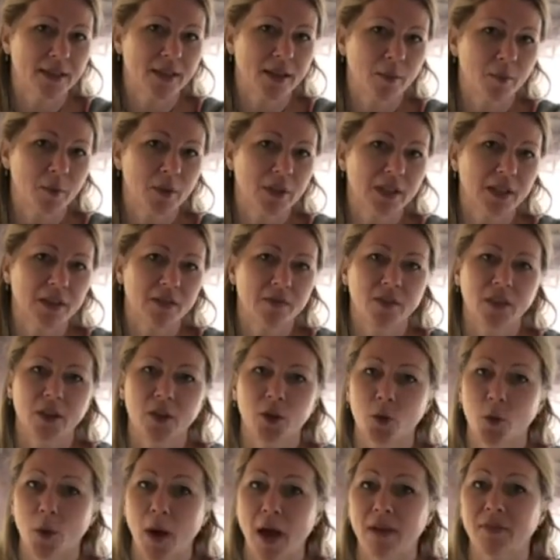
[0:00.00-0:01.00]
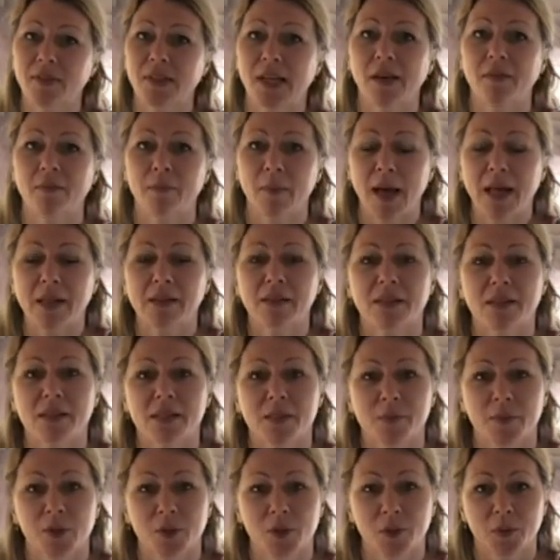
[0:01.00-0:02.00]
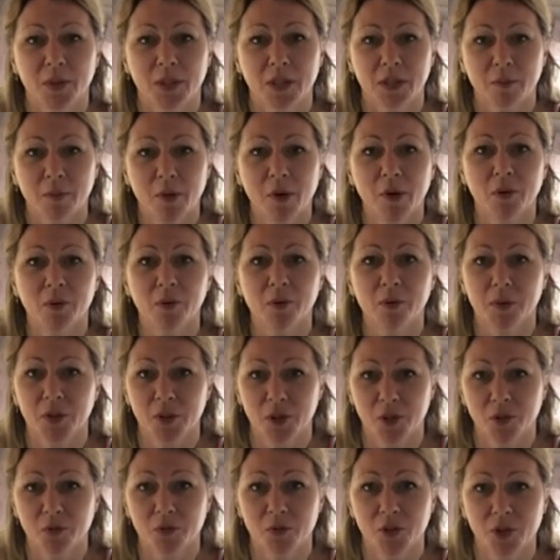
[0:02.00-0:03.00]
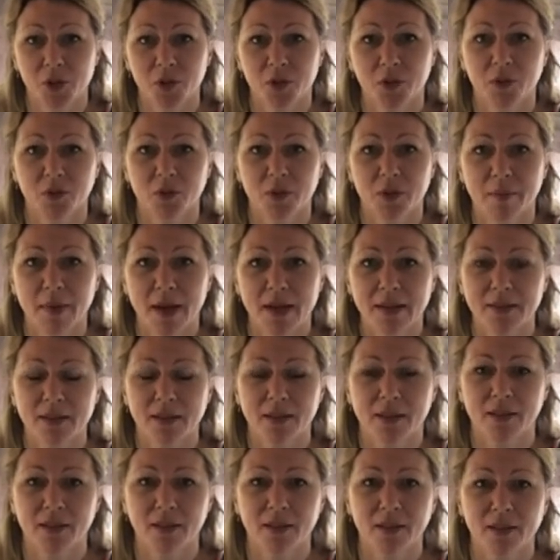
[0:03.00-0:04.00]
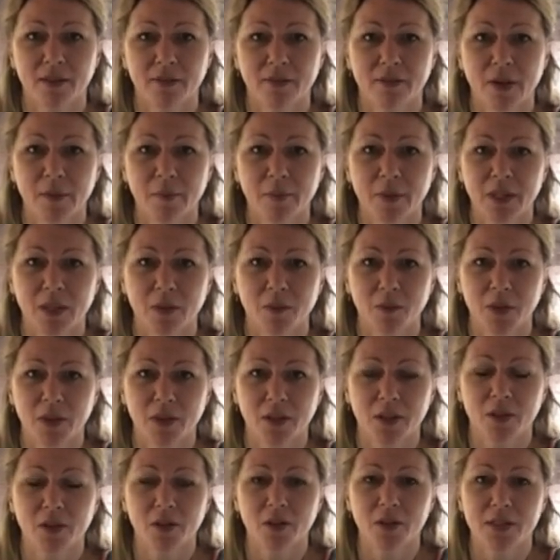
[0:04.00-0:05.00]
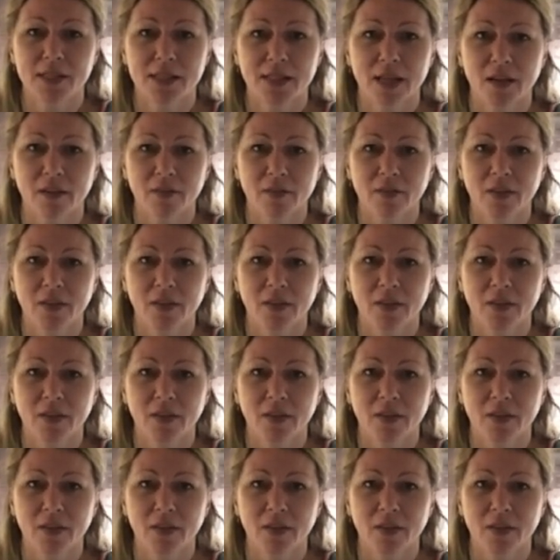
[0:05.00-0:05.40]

They believe that you have to have balance between the both, which you do, the masculine and feminine within yourself.